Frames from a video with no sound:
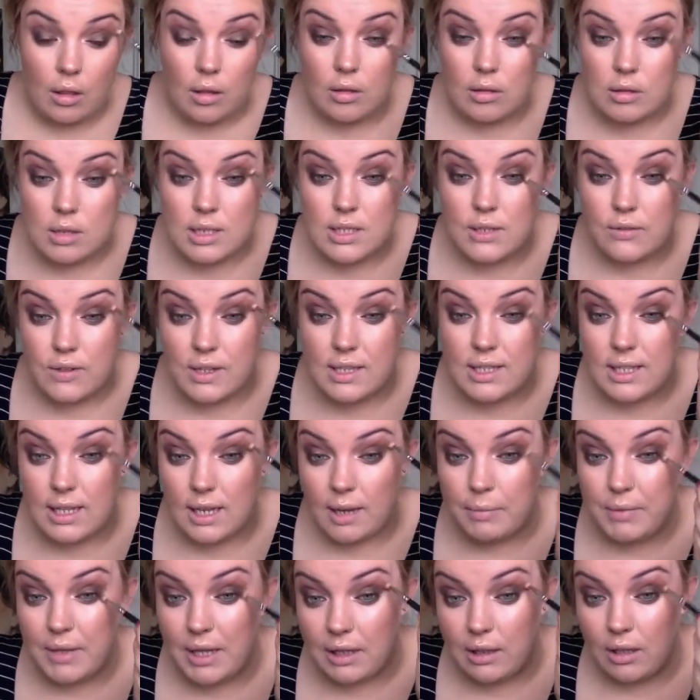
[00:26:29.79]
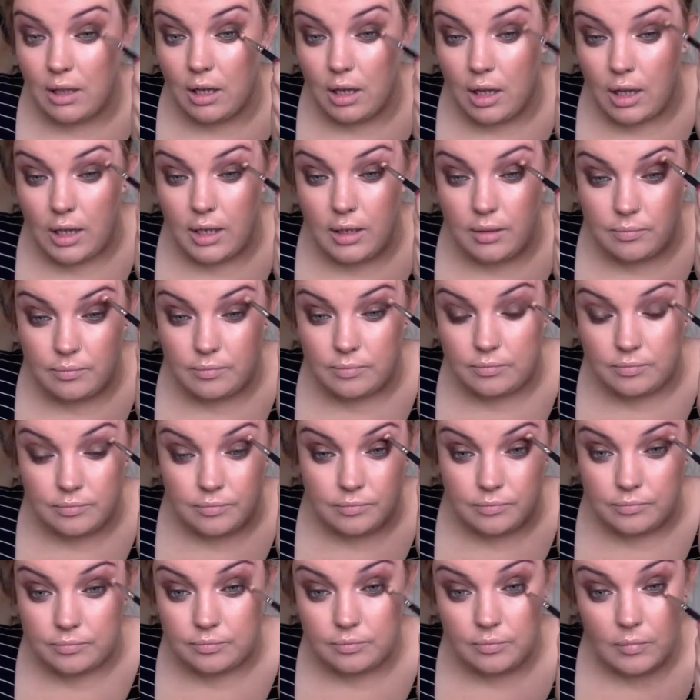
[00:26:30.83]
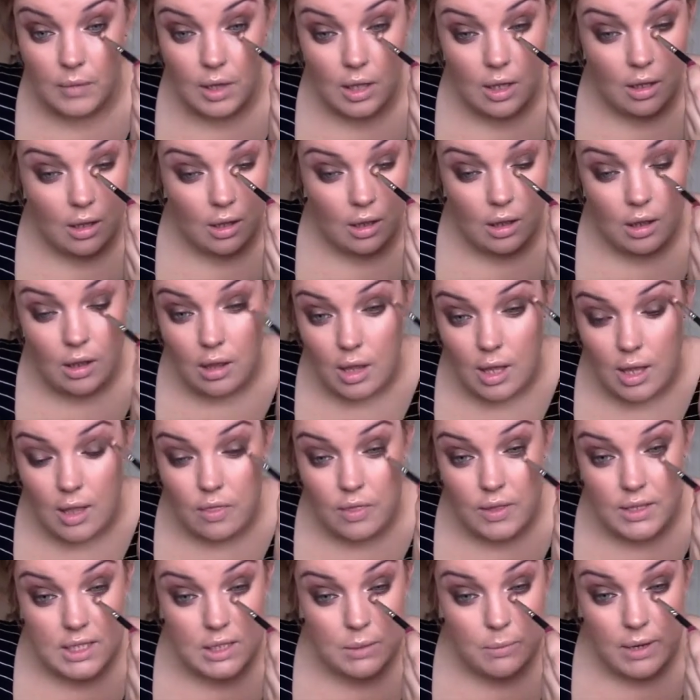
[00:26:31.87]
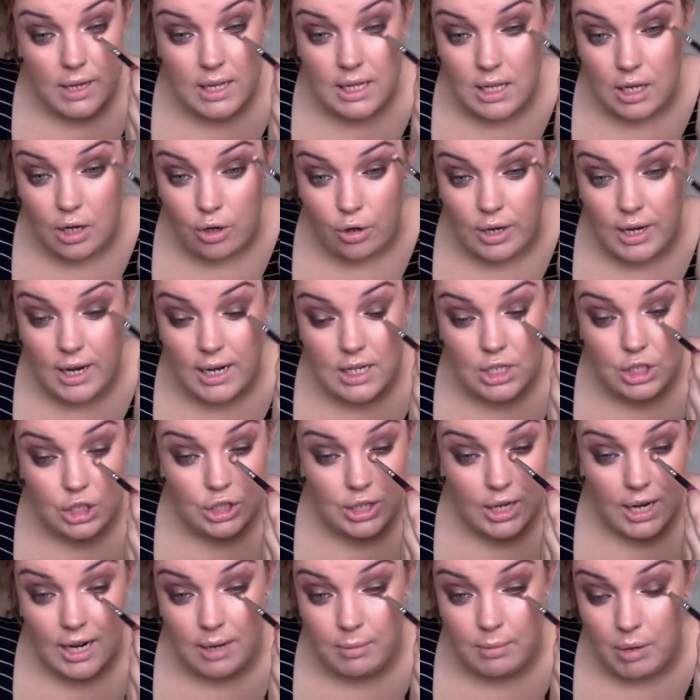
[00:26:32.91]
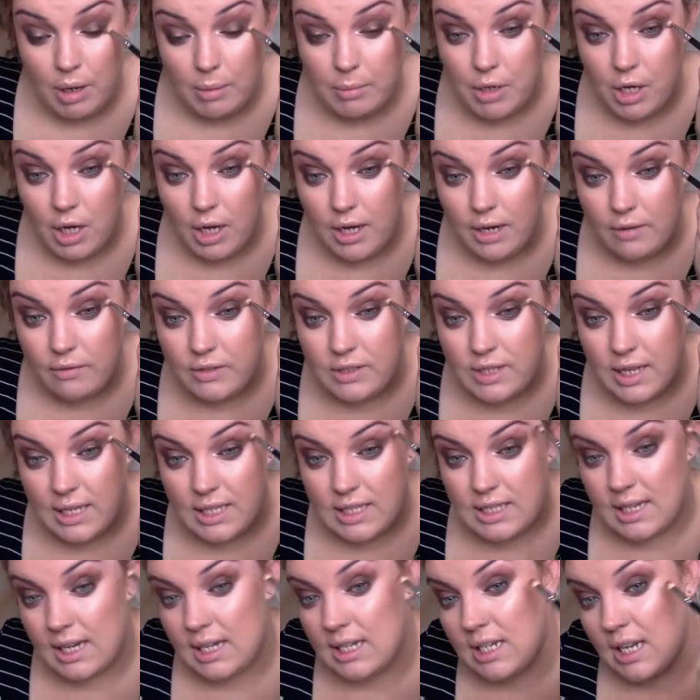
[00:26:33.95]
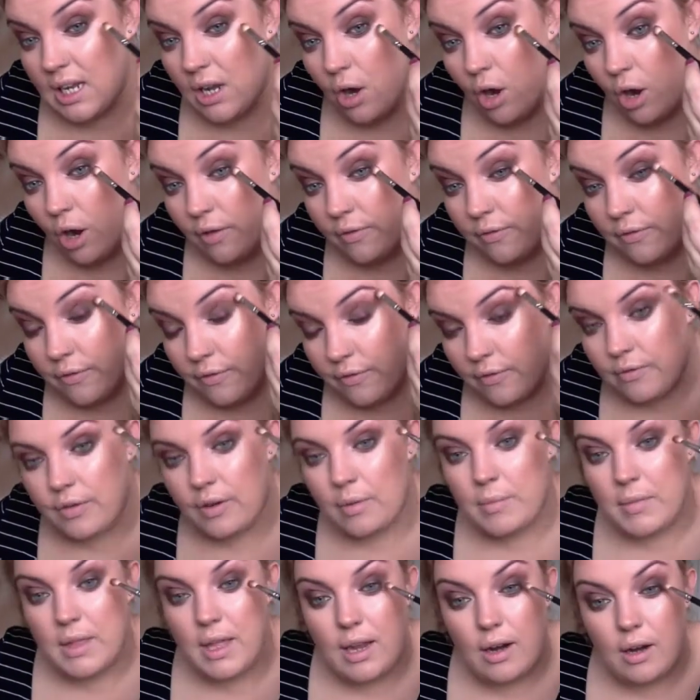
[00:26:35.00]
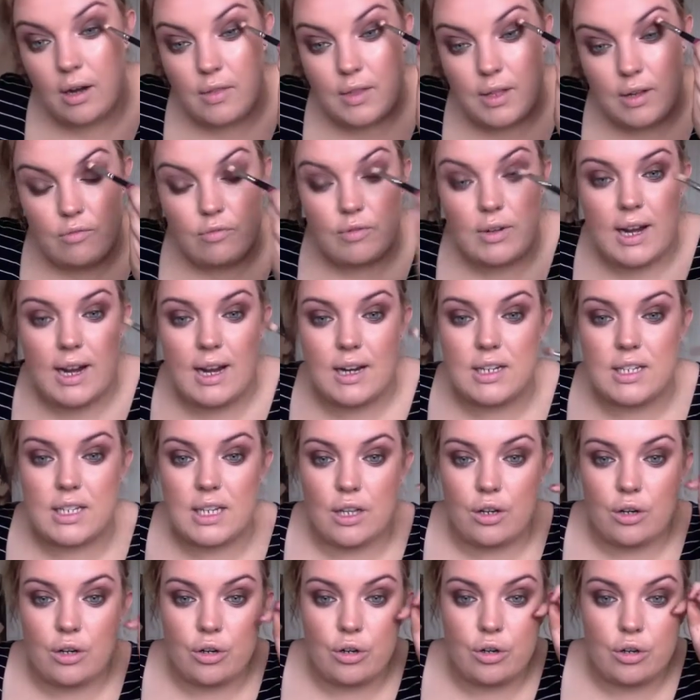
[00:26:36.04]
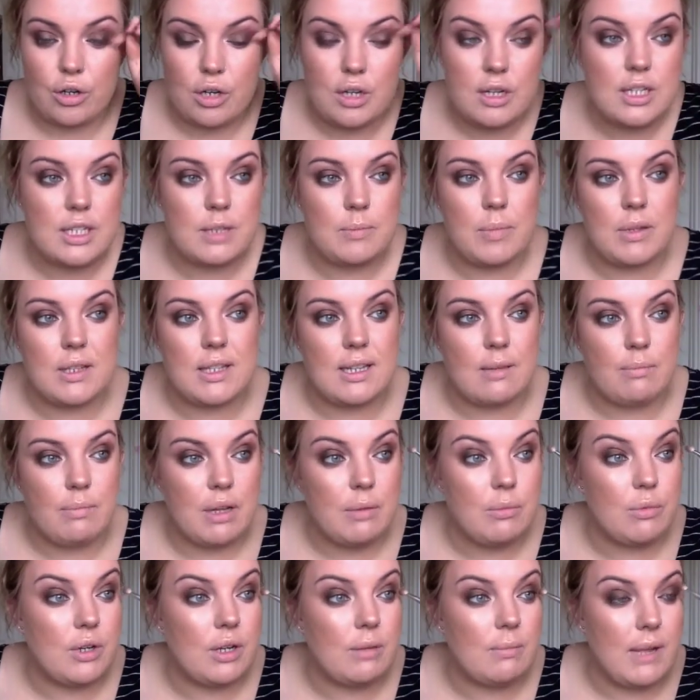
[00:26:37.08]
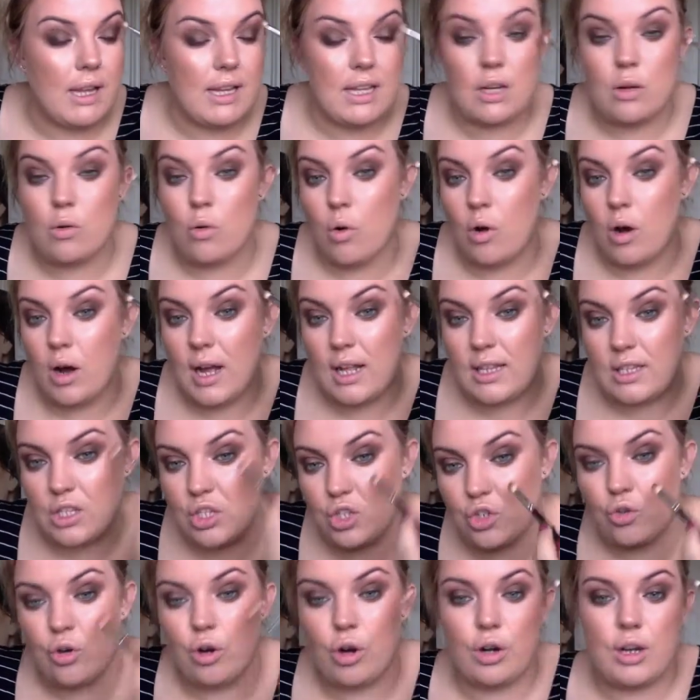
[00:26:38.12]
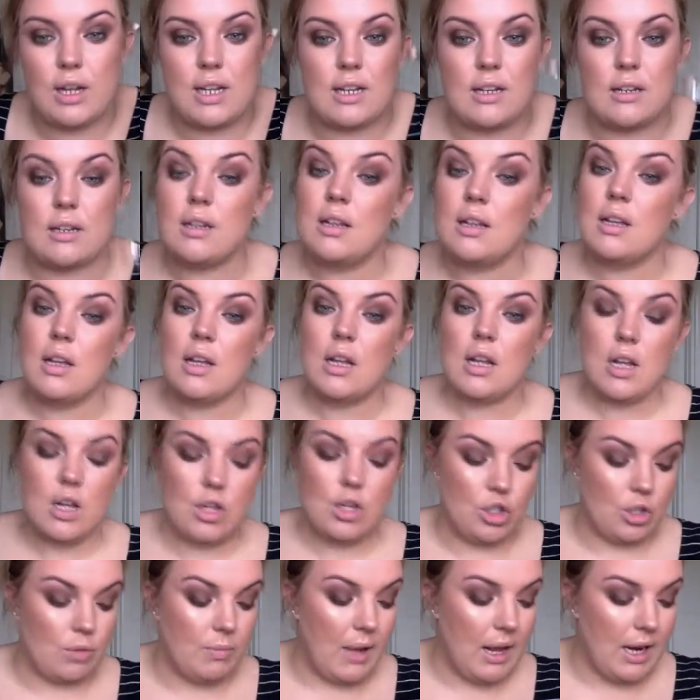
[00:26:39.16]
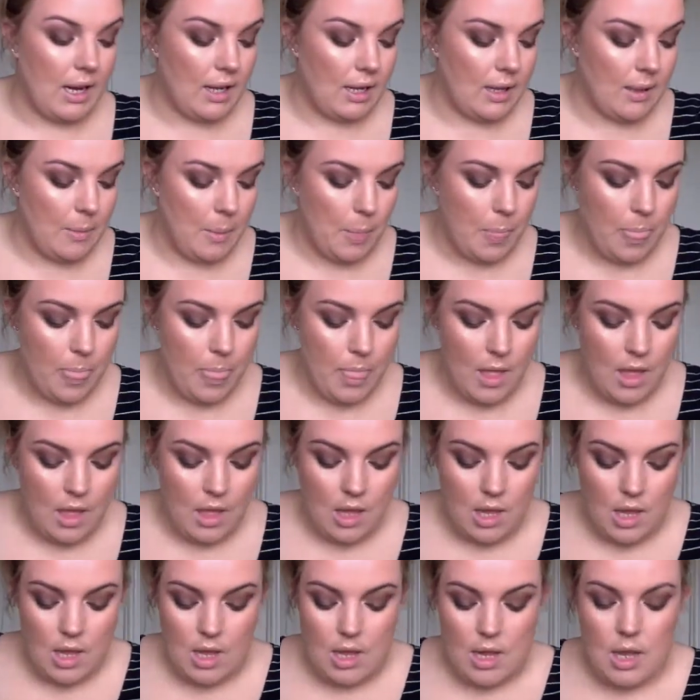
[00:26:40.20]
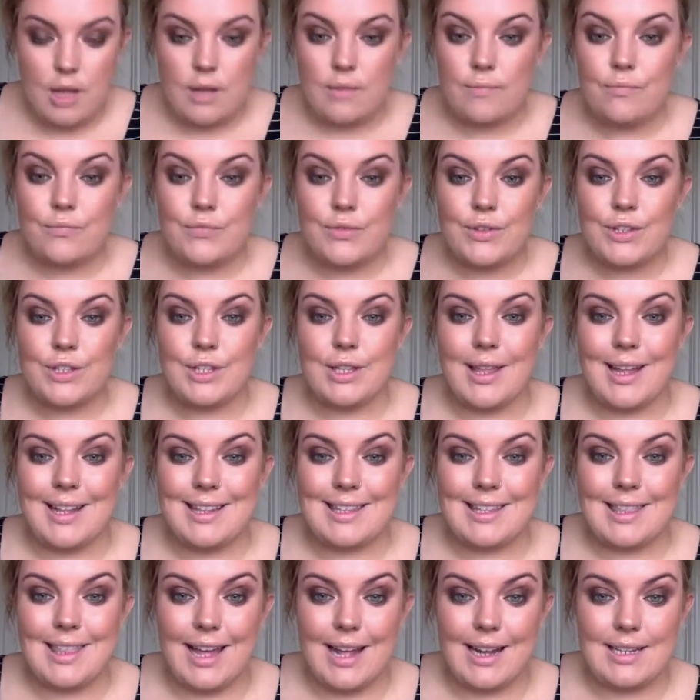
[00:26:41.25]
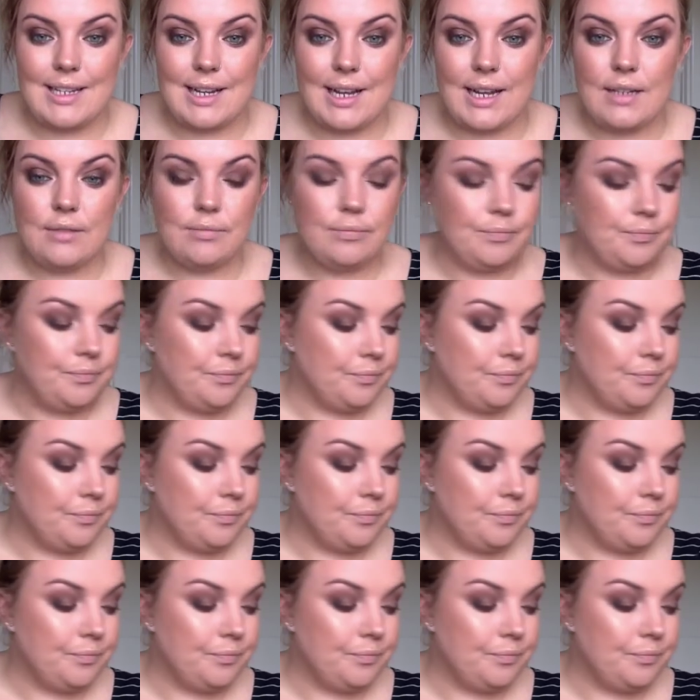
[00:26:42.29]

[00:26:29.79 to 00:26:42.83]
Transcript: I'm just fixing up that line. This is where you can create your shape. I'm kind of extending off from there and then rounding it across, but some people can make it quite strong and dramatic. So that's that done.